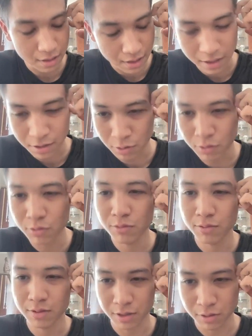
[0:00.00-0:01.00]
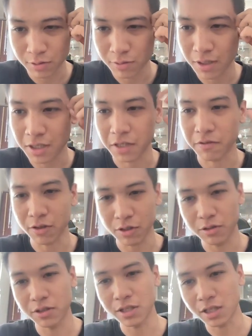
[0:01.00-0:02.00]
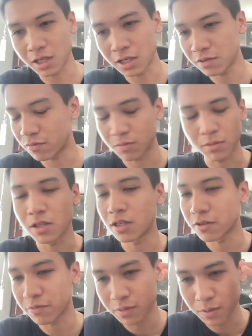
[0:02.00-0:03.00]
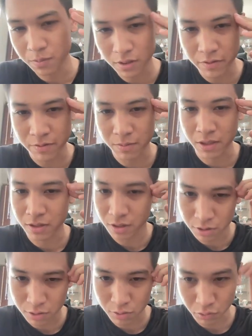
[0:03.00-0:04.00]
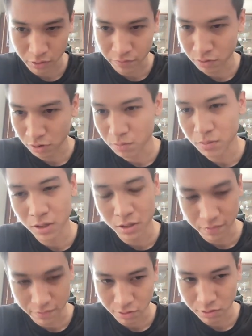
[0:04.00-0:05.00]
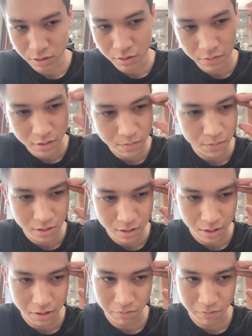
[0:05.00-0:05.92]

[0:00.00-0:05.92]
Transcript: I know, I know, I have heard it a lot from a lot of people, even my teacher who have taught me the front-end development.